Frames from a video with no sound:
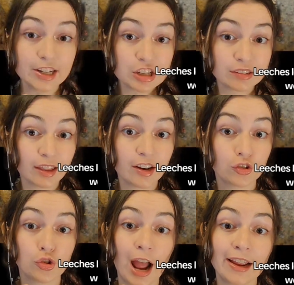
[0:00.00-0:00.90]
Leeches let
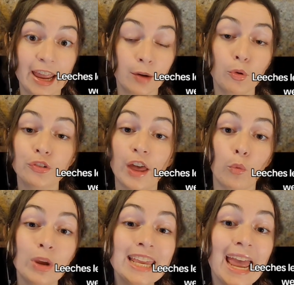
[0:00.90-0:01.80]
us track animals
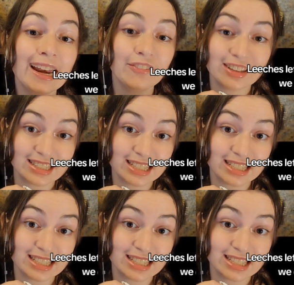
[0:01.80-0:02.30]
that we can't even